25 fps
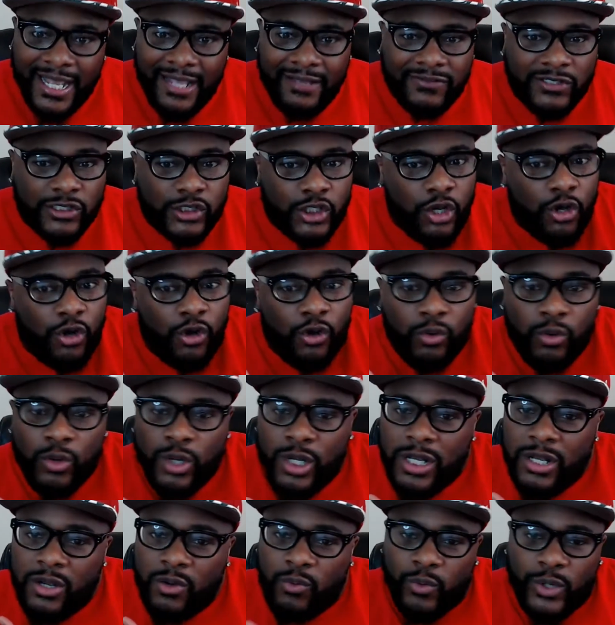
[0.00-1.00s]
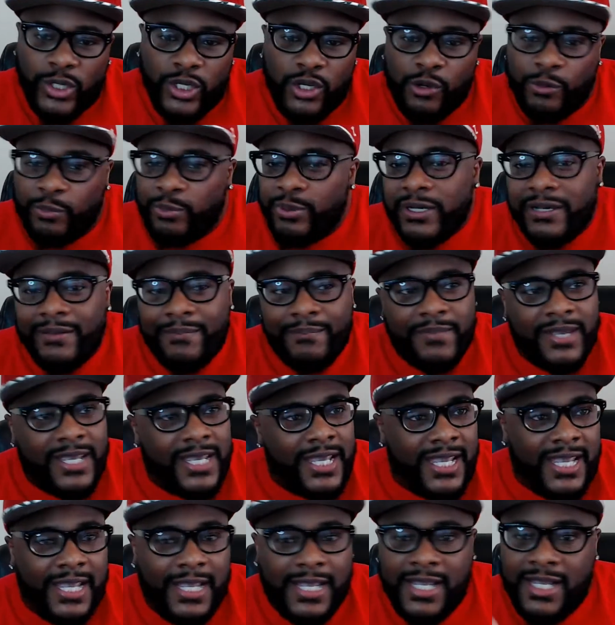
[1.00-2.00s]
So when you put
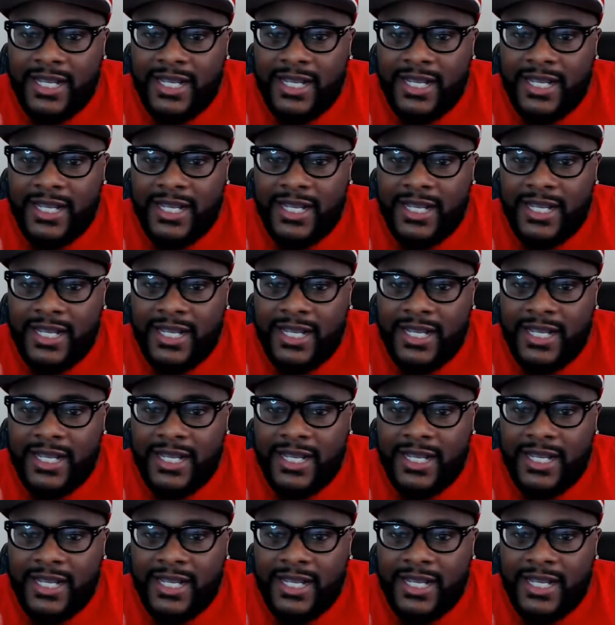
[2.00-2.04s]
me